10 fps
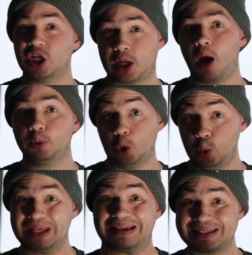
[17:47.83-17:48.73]
in a couple of
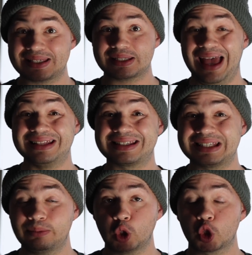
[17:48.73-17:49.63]
weeks. And
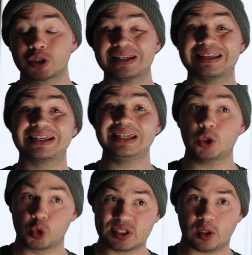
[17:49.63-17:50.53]
similar to the
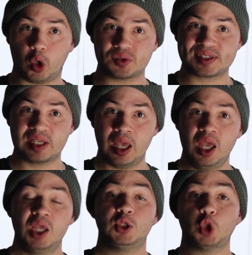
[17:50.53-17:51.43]
Git results,
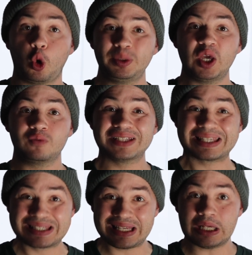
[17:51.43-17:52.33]
you'll be able to
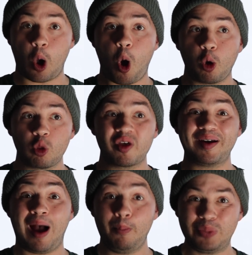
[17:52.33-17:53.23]
see all the
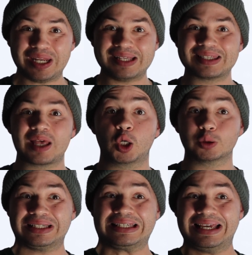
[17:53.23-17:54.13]
companies that are
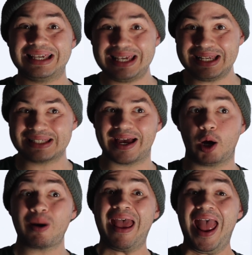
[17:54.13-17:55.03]
leaking keys
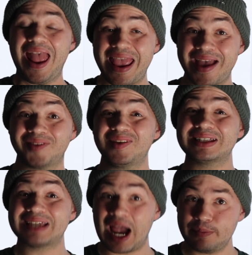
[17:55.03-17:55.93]
out and the
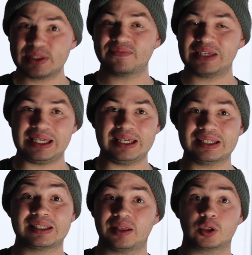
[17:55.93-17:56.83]
types of
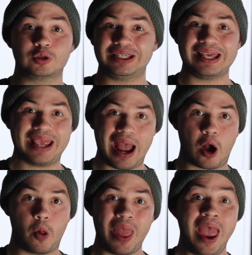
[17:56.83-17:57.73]
keys that they're leaking
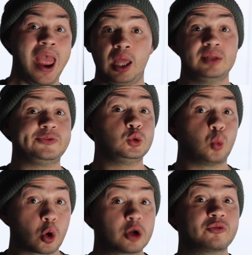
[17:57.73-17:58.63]
out. And if you
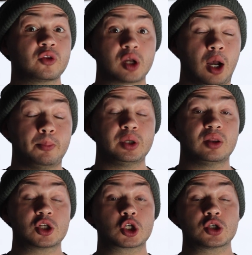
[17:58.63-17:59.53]
work for the company
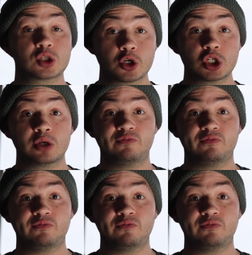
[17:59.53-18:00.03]
that you're searching